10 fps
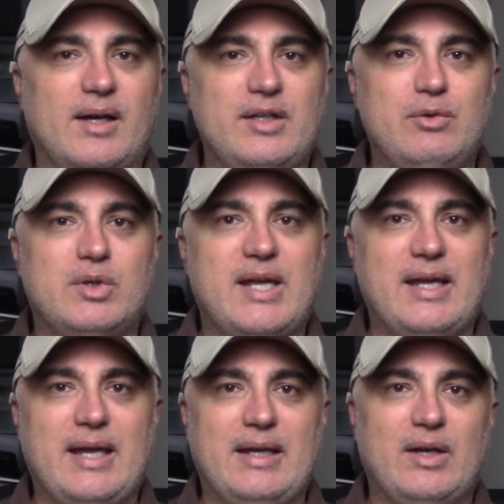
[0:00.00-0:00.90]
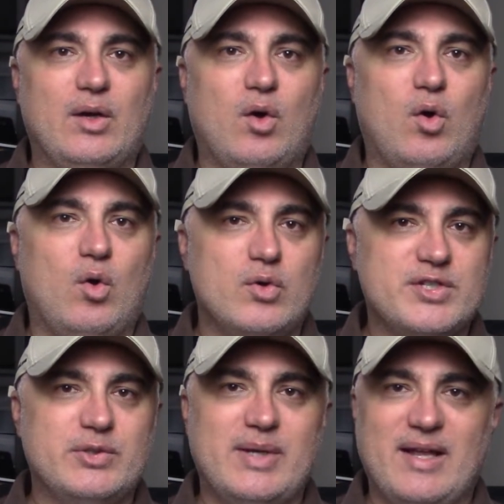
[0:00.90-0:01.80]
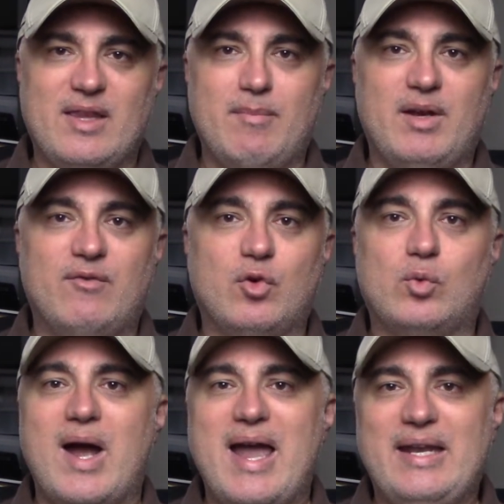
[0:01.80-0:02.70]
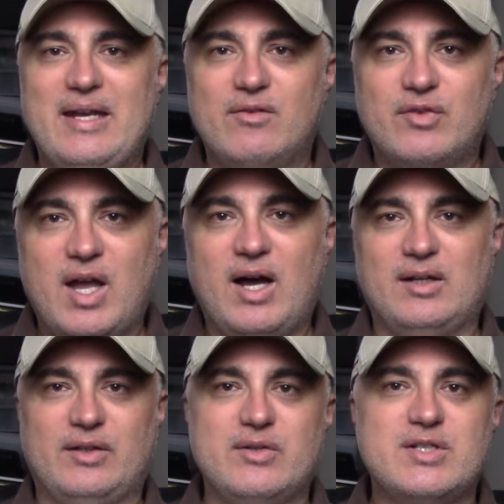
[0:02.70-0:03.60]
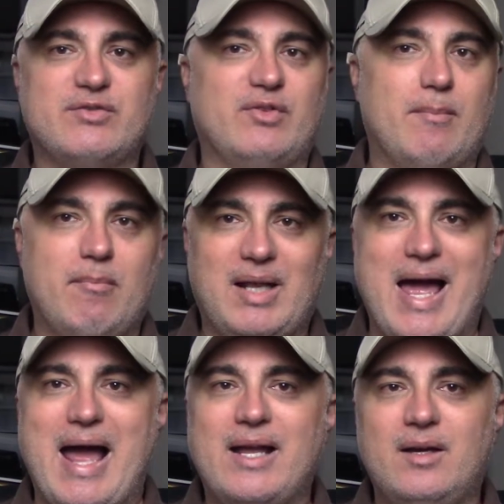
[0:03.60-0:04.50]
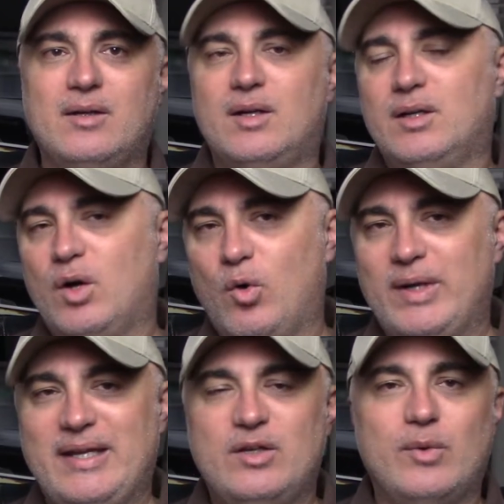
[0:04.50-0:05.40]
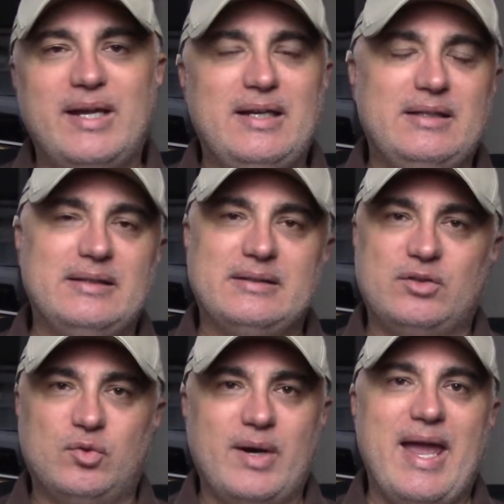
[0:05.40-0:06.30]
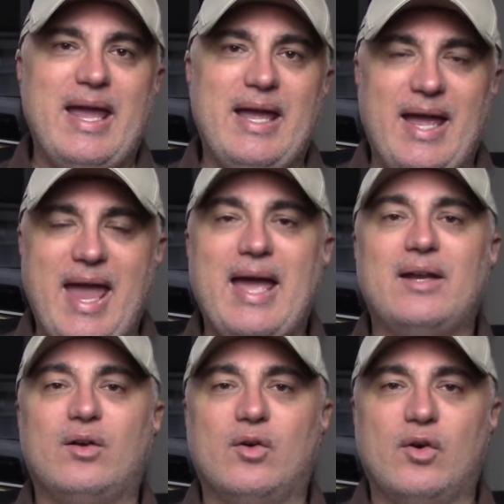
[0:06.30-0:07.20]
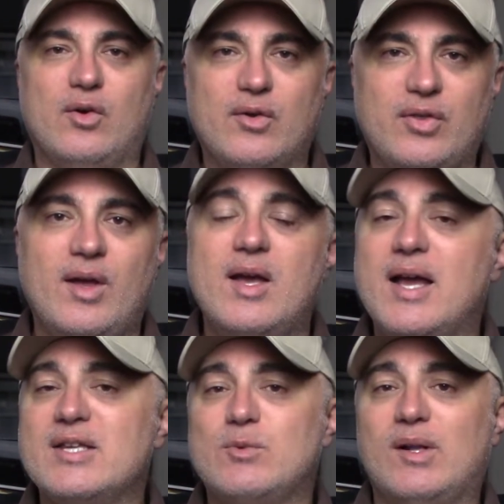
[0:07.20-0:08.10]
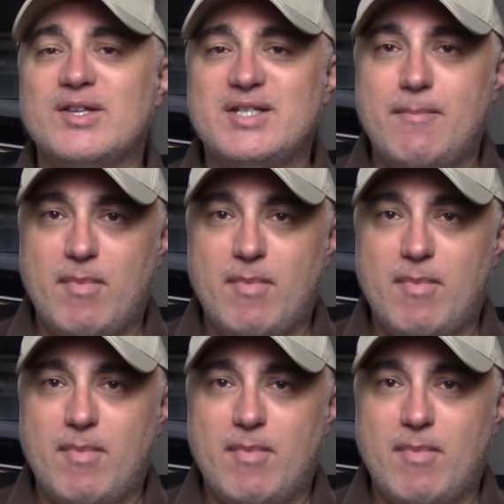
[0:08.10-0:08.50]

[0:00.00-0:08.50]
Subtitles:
You can also get them in a variety of colors from black, OD green, gray, and earth, as well as in